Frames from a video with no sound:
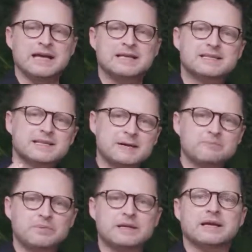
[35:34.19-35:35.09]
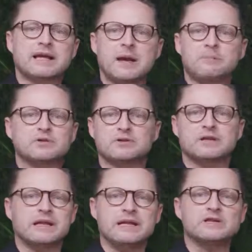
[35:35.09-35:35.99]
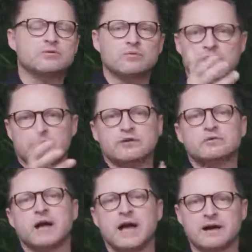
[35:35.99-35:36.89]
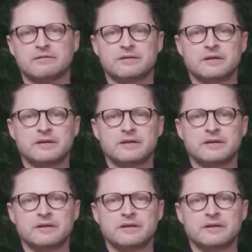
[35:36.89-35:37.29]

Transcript: it's simply the capital that each and one of you have.